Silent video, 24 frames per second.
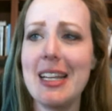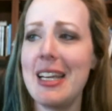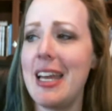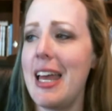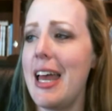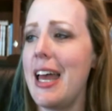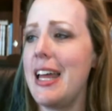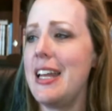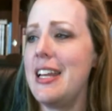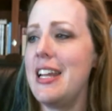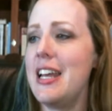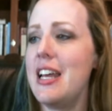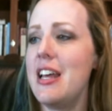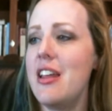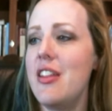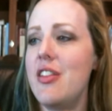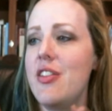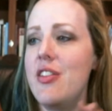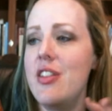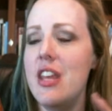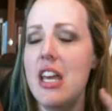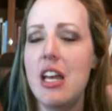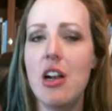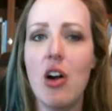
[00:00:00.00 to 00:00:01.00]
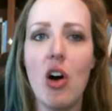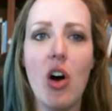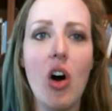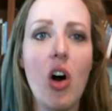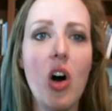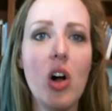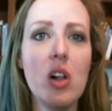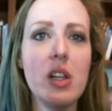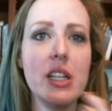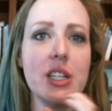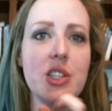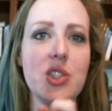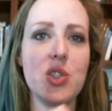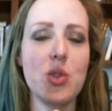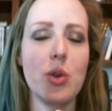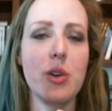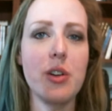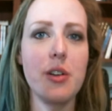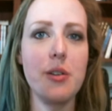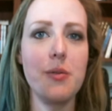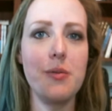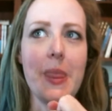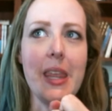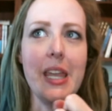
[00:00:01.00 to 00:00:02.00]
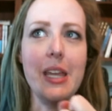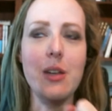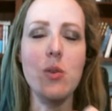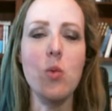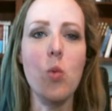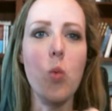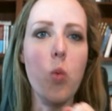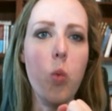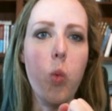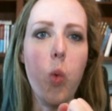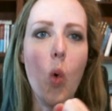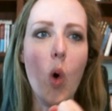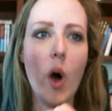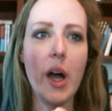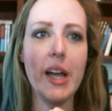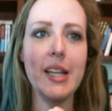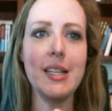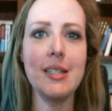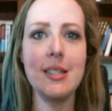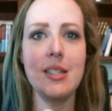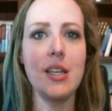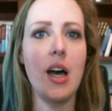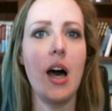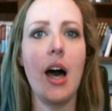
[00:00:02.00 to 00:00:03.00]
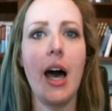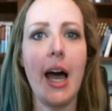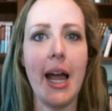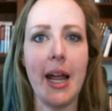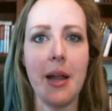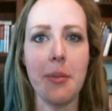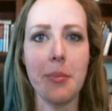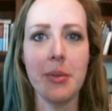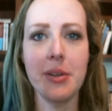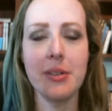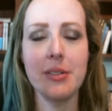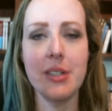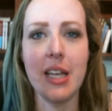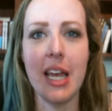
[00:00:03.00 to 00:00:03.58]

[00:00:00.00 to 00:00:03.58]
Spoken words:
And it all is sort of in one time.